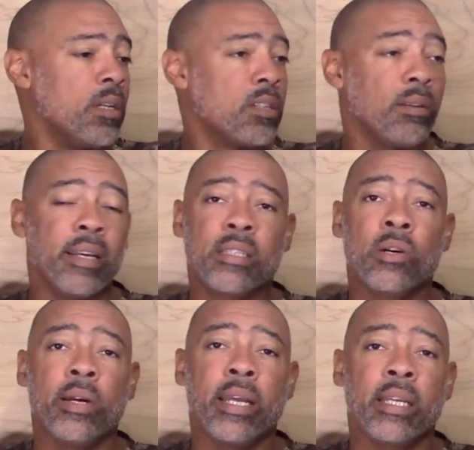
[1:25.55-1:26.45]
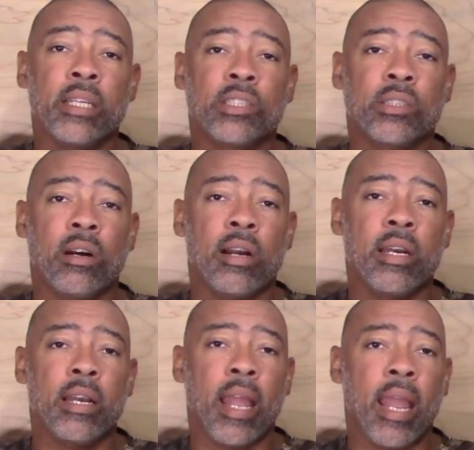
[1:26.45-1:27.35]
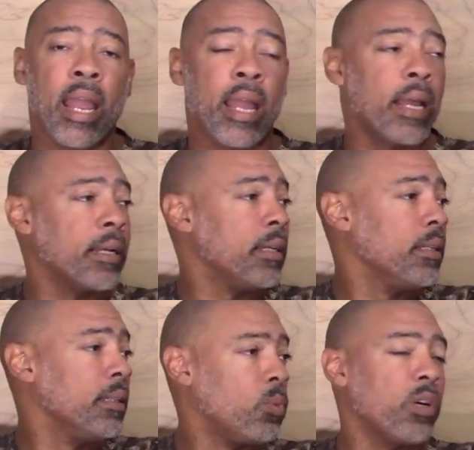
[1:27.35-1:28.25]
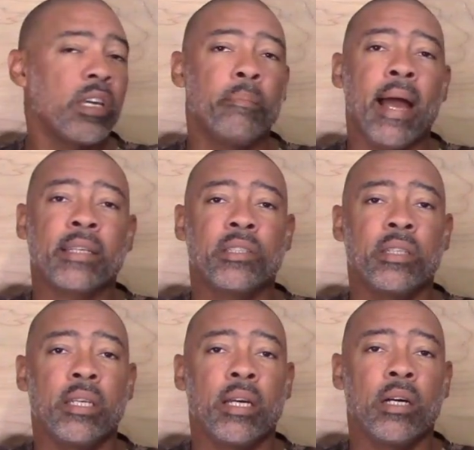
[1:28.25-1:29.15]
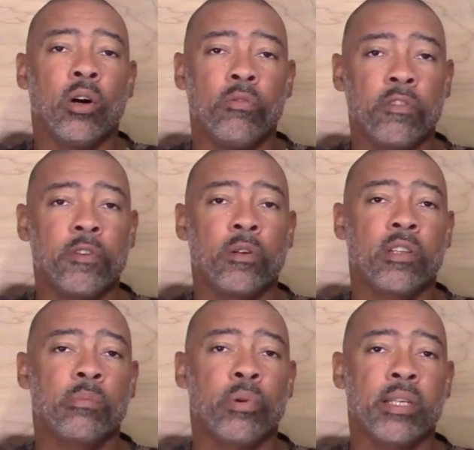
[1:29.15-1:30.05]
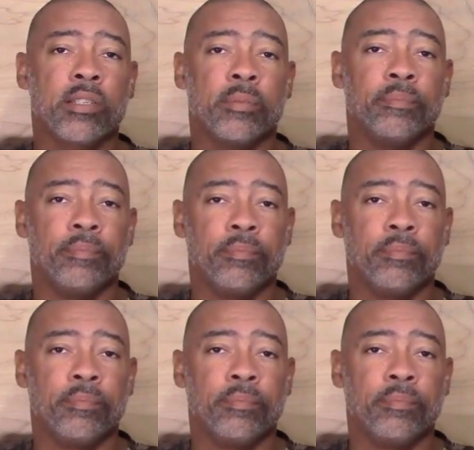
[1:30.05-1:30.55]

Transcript: So let's go ahead and get started, and we'll get back to the overview of the compressor.